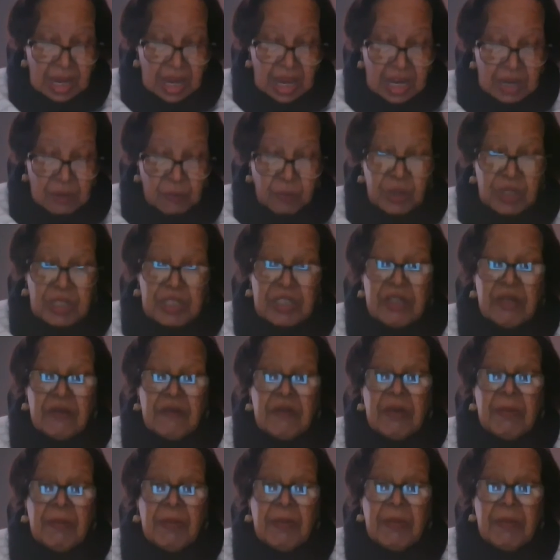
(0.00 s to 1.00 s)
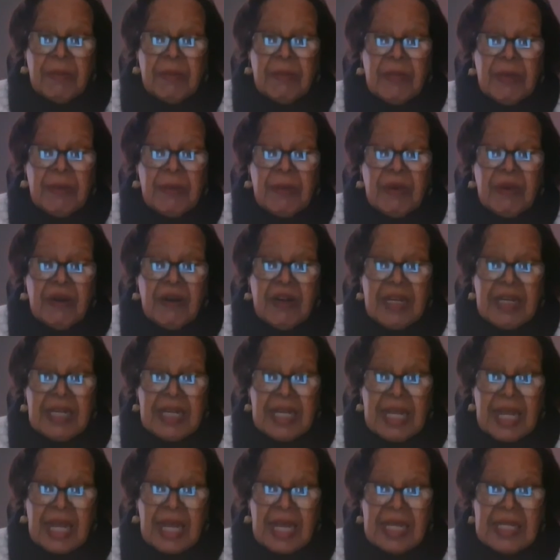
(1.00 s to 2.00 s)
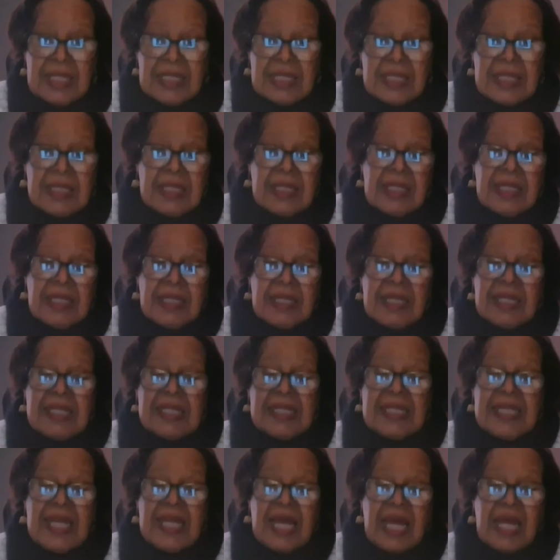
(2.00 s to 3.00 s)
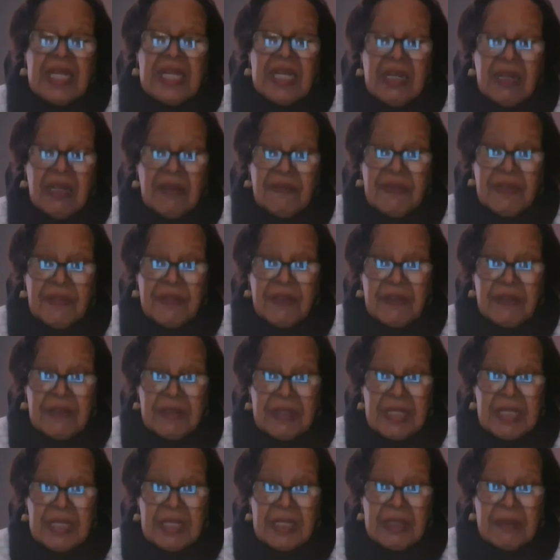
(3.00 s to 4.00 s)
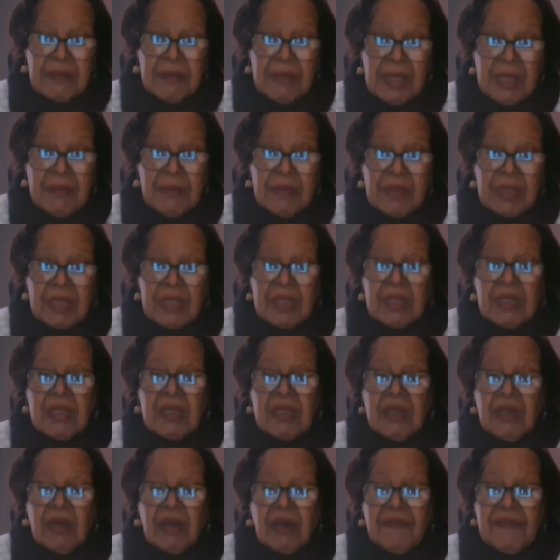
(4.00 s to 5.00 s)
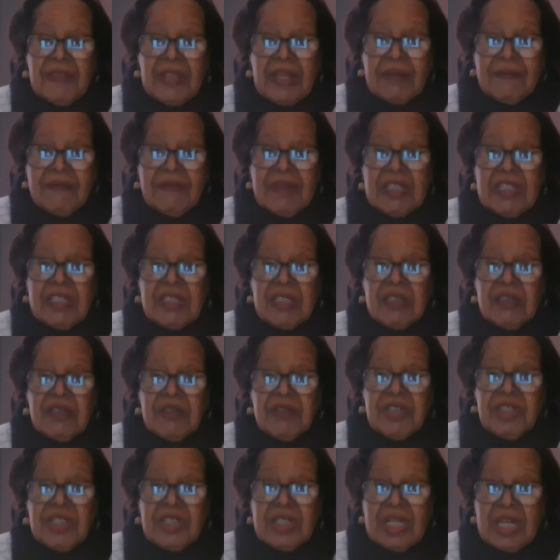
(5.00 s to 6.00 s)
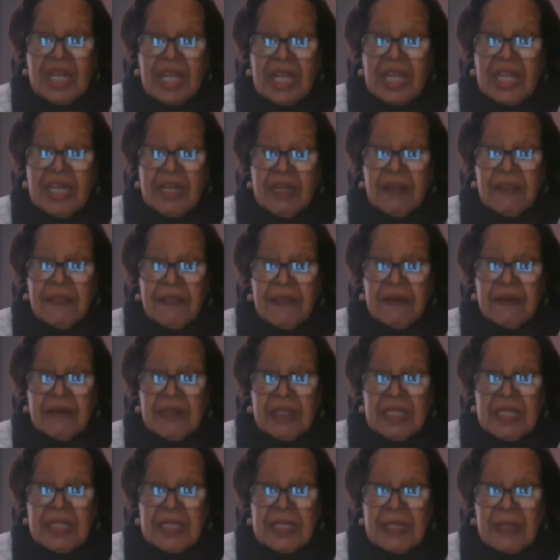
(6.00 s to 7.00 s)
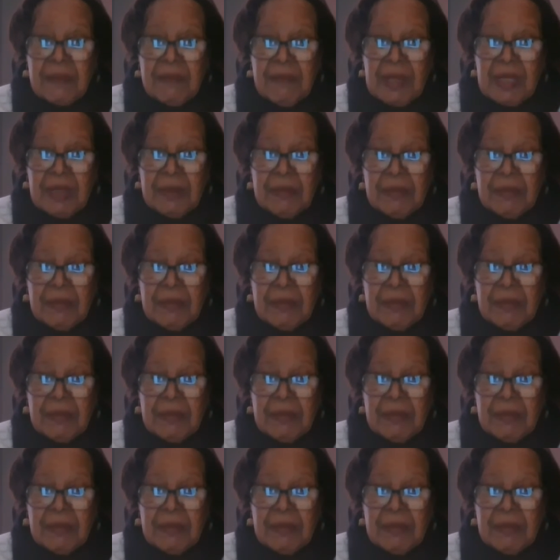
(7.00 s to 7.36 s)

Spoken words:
And we want to memorialize the signing of the 13th Amendment, of that resolution and the 13th